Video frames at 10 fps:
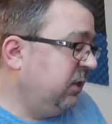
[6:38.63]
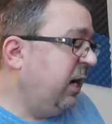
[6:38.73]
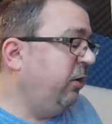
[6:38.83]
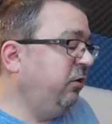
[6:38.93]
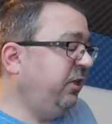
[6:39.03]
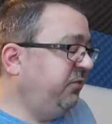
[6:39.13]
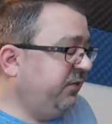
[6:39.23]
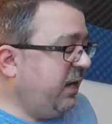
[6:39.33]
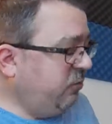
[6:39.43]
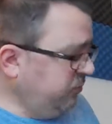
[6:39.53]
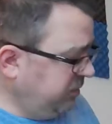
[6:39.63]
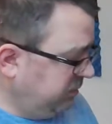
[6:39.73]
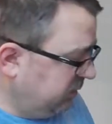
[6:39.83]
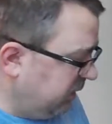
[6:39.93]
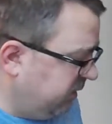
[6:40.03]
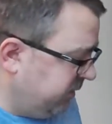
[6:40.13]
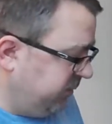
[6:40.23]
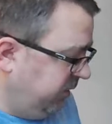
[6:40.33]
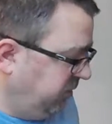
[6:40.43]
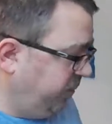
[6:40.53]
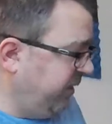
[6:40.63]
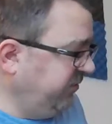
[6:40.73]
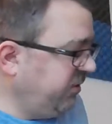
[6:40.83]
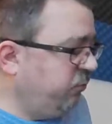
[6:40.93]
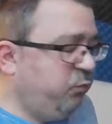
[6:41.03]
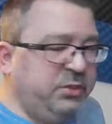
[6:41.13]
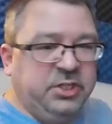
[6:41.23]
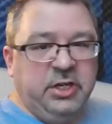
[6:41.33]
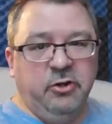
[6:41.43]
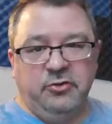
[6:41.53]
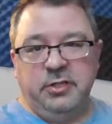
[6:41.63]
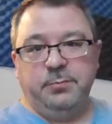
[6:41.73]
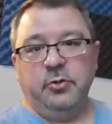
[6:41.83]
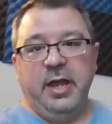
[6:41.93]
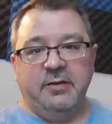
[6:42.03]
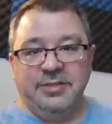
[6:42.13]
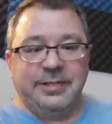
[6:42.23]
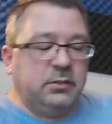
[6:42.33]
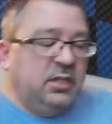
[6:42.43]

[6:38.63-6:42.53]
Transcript: How do they sound? It depends on which ear tip you have in.